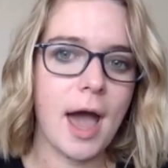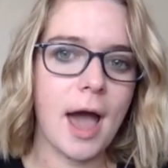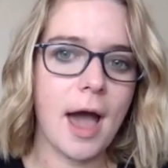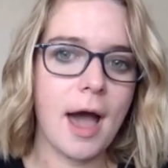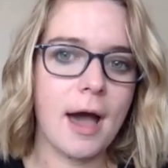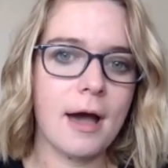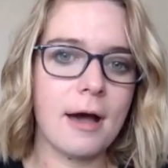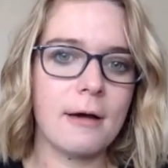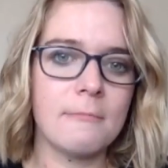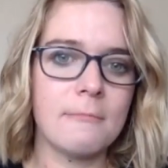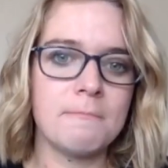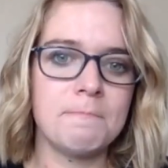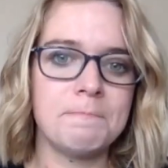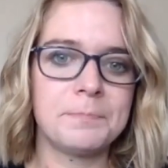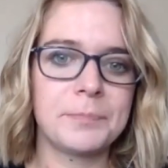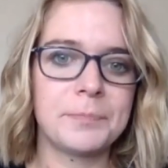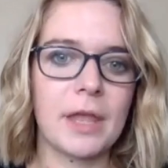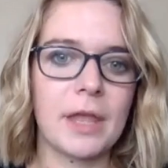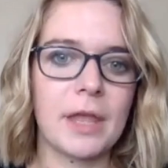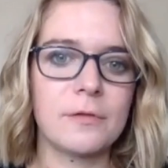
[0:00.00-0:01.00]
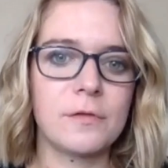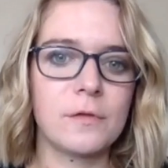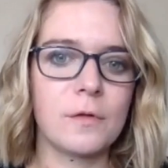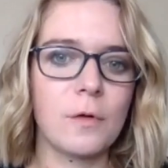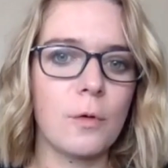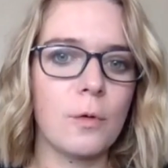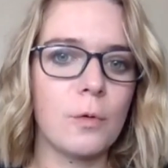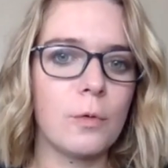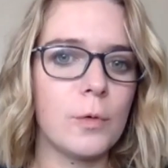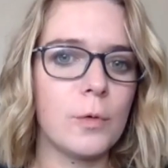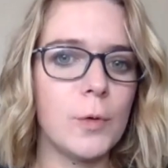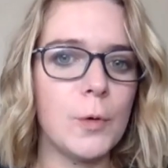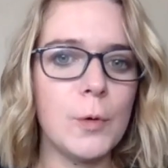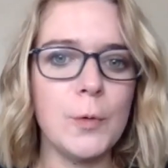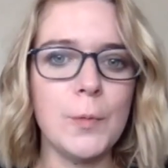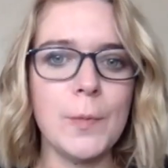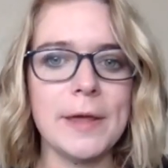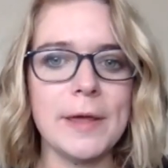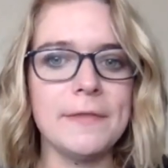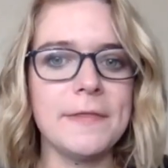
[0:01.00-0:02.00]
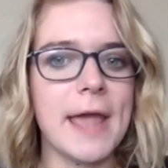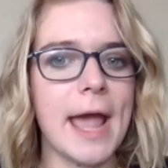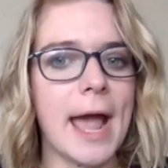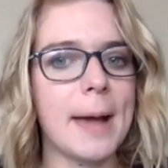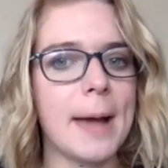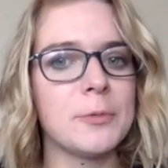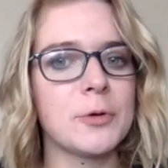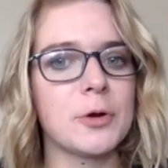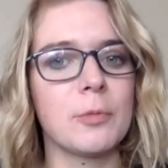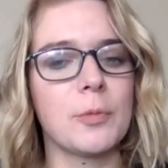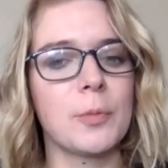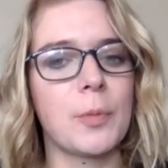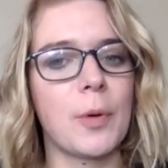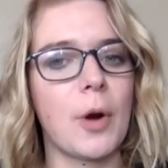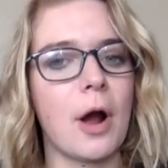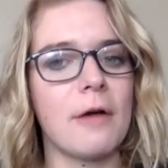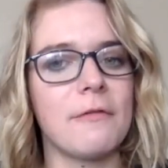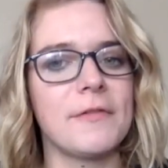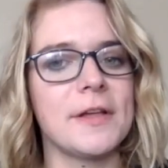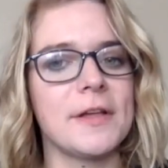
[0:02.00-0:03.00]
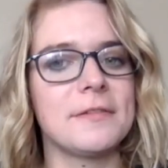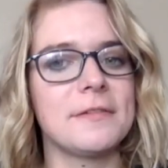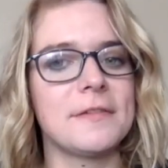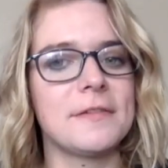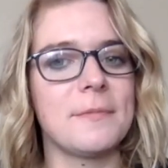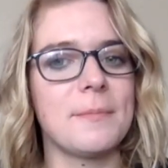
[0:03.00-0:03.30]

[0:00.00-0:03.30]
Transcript: Um, so who made the abnormal profits,